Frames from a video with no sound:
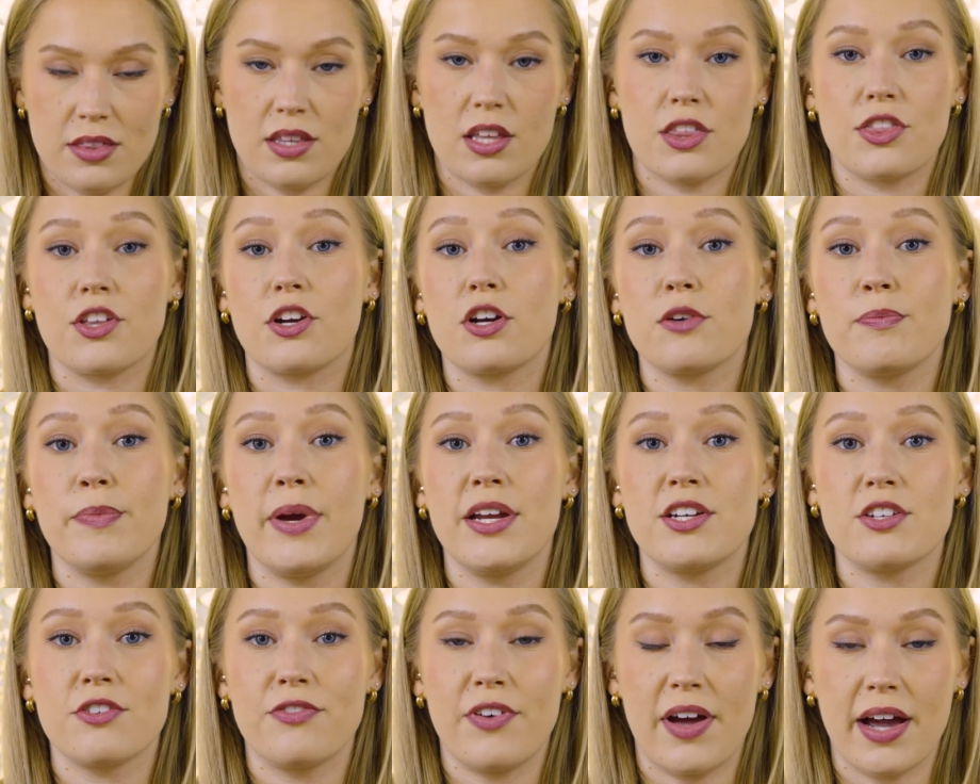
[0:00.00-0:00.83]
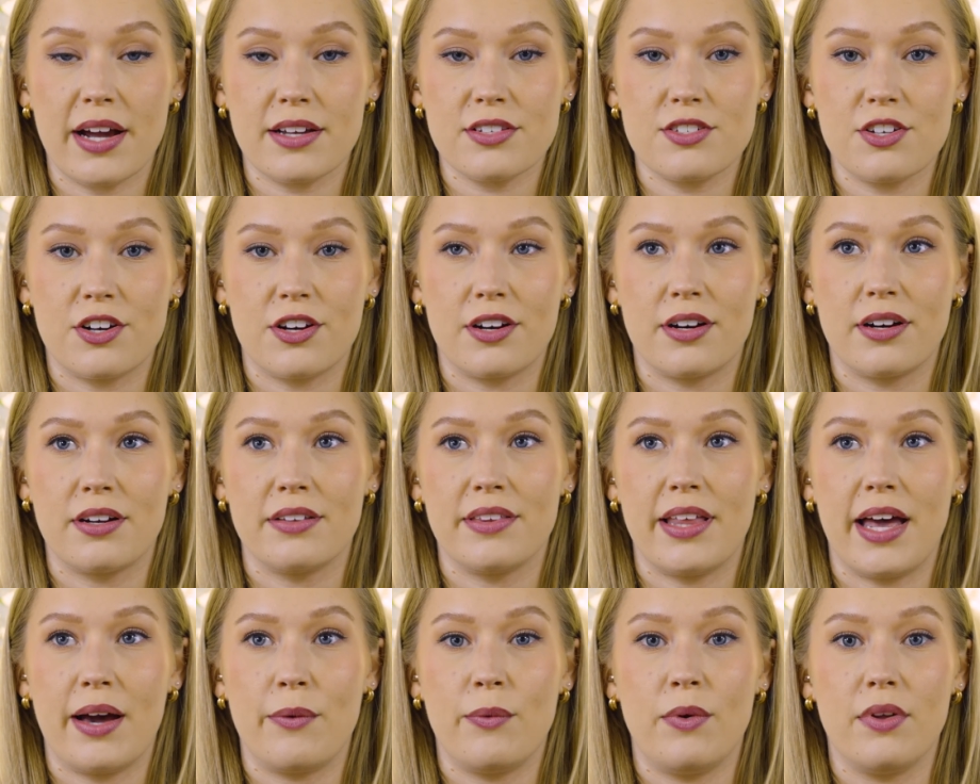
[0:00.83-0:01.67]
The third major factor
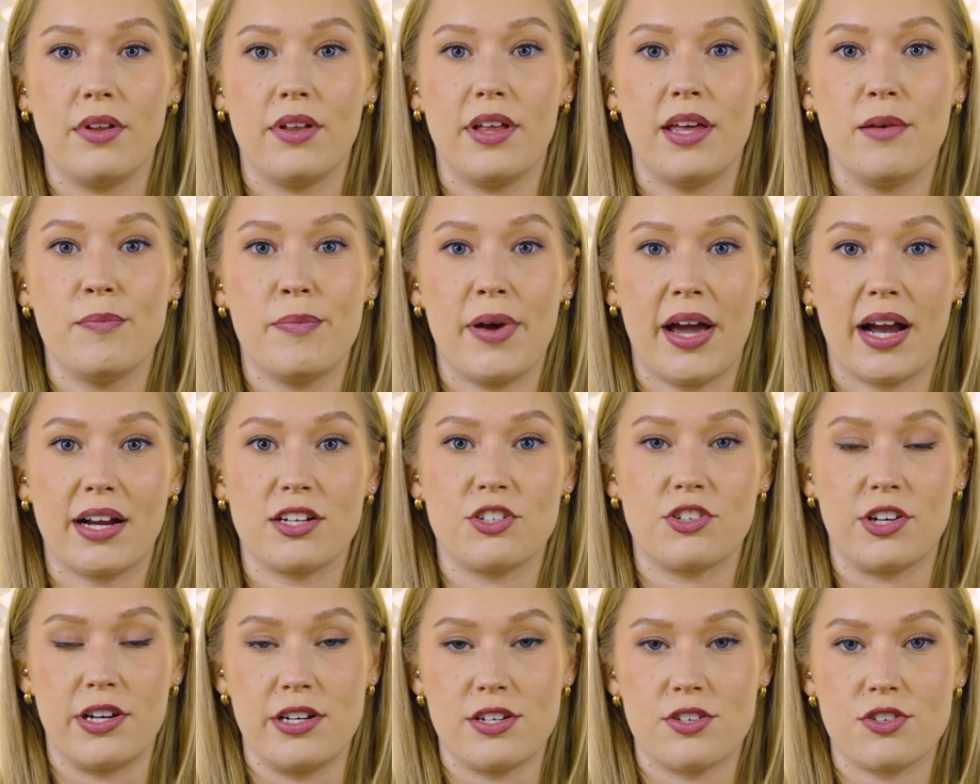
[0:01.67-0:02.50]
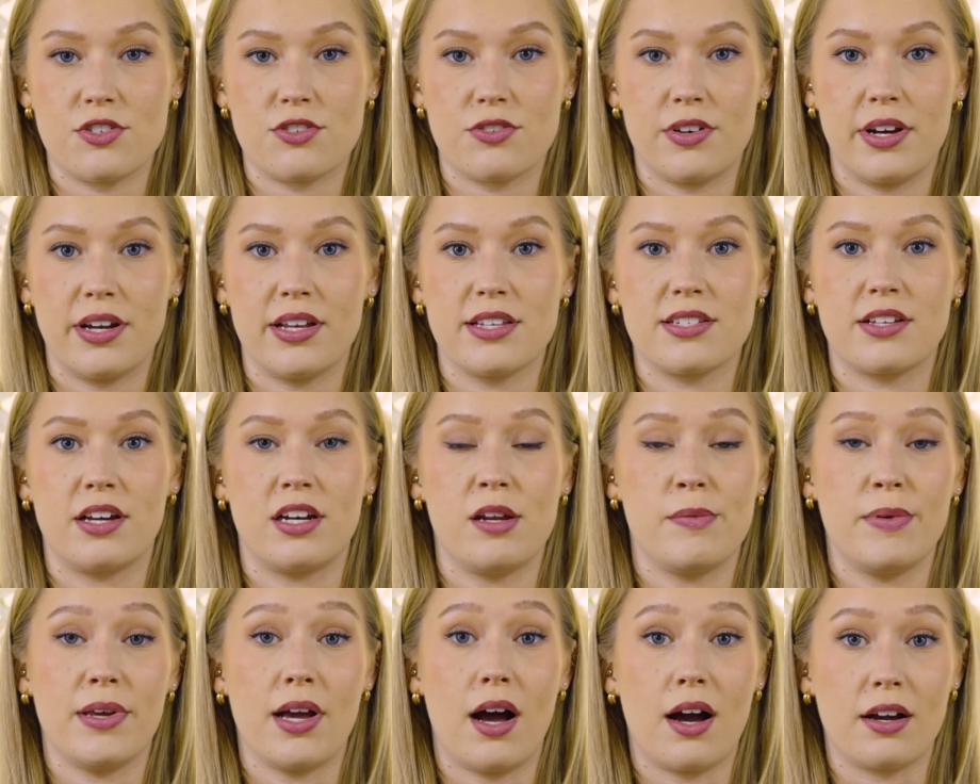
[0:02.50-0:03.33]
that will impact your interest rate is
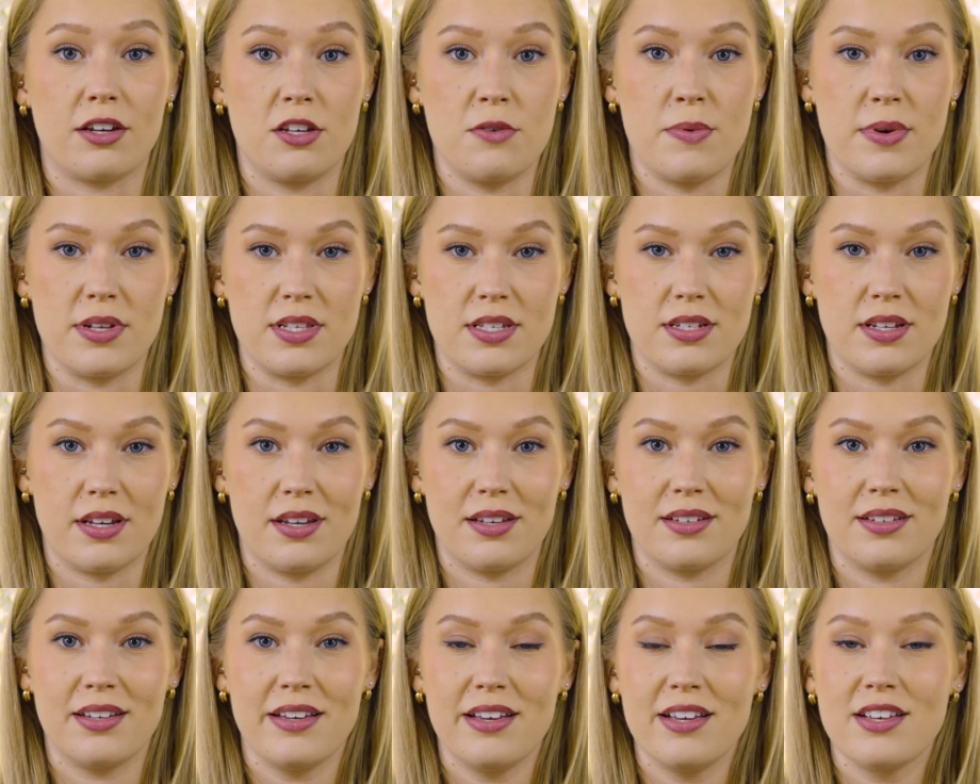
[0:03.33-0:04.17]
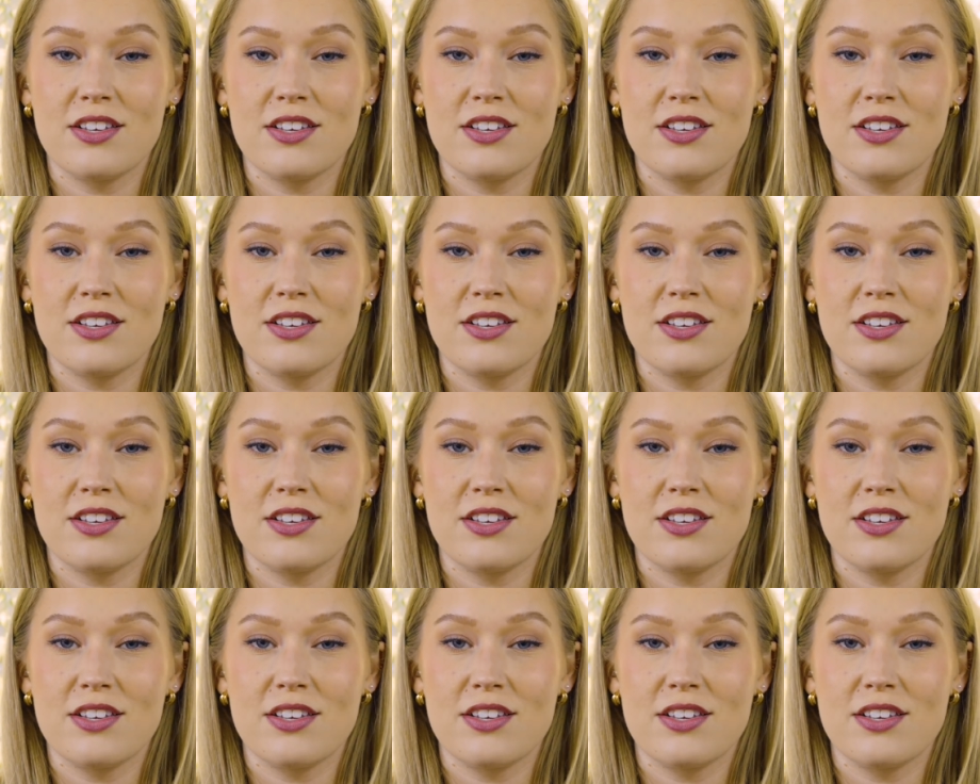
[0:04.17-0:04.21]
going to be occupancy.